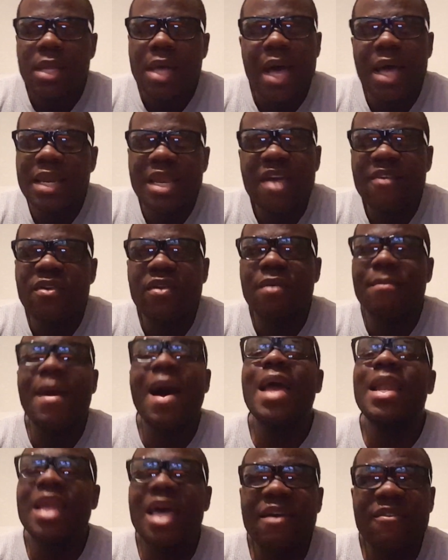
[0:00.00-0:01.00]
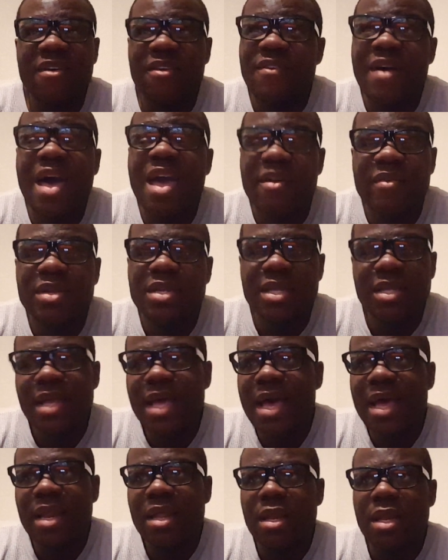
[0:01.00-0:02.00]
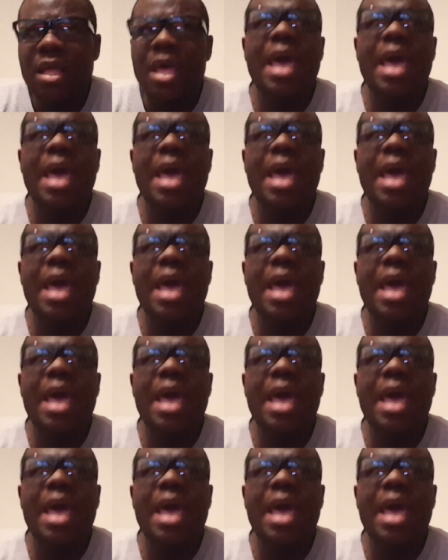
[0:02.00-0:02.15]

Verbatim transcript: I never in my life, if I ever did that,